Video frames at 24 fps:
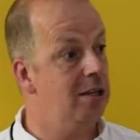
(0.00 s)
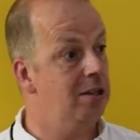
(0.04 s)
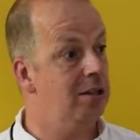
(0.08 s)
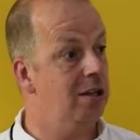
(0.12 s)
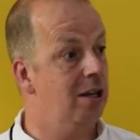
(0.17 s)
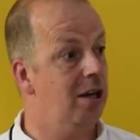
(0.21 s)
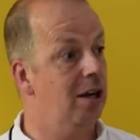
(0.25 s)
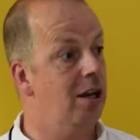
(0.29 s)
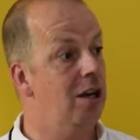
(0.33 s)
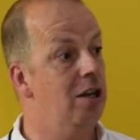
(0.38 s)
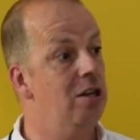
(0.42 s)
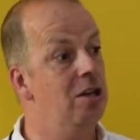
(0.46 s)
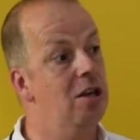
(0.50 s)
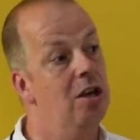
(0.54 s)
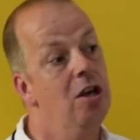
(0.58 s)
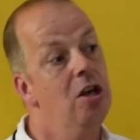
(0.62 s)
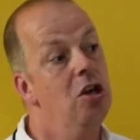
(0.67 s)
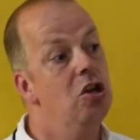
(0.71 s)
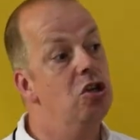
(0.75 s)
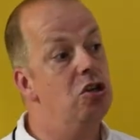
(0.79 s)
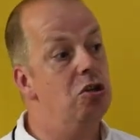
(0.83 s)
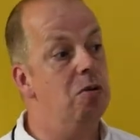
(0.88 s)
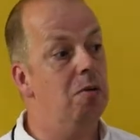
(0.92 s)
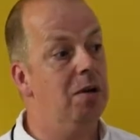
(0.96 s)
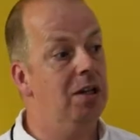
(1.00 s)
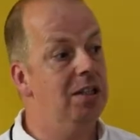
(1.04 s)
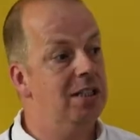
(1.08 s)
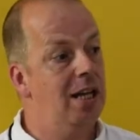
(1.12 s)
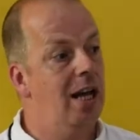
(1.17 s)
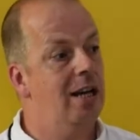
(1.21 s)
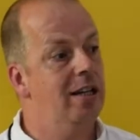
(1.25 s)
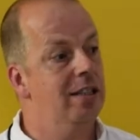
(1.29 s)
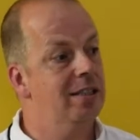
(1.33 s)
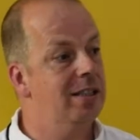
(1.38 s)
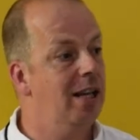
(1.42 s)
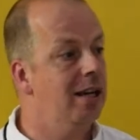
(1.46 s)
that you can
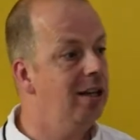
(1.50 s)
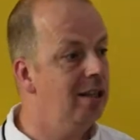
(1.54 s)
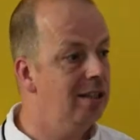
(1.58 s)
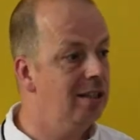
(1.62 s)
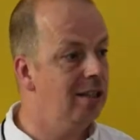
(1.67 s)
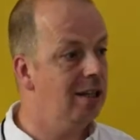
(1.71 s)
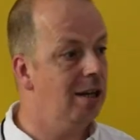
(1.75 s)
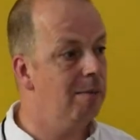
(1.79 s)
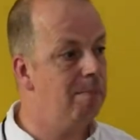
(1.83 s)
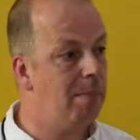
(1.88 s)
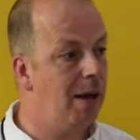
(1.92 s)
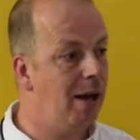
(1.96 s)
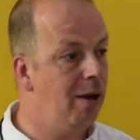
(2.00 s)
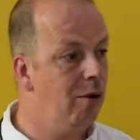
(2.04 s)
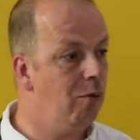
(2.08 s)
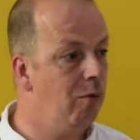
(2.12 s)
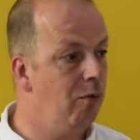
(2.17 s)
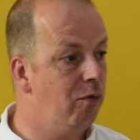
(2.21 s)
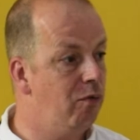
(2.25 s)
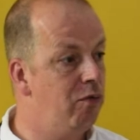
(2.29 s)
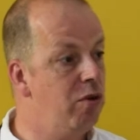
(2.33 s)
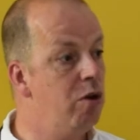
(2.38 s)
tell us anything about?